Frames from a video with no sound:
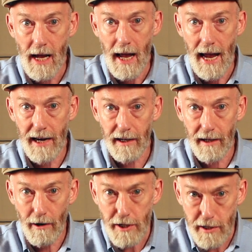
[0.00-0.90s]
And a
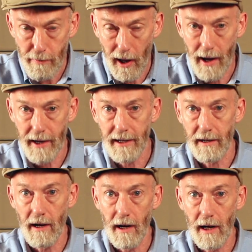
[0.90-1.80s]
ghost player in
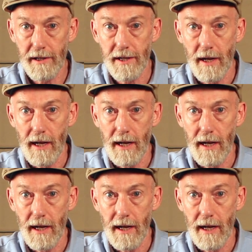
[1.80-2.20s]
cards